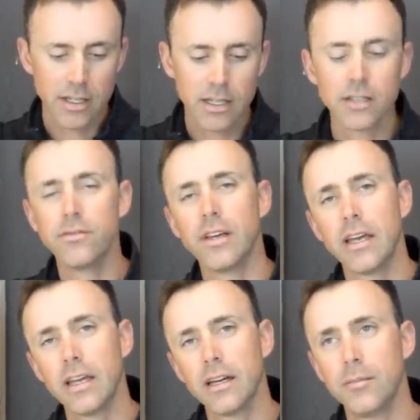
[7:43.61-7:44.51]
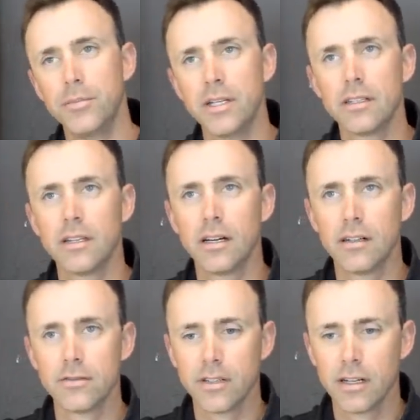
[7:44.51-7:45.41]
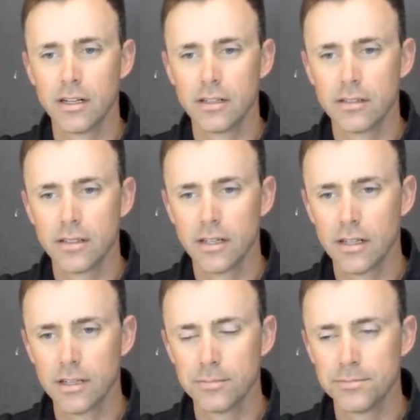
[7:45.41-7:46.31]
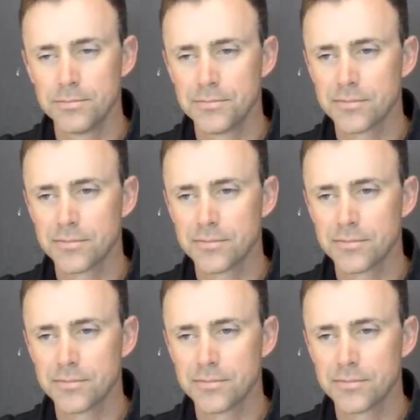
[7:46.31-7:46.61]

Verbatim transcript: convey a bit of uh, um,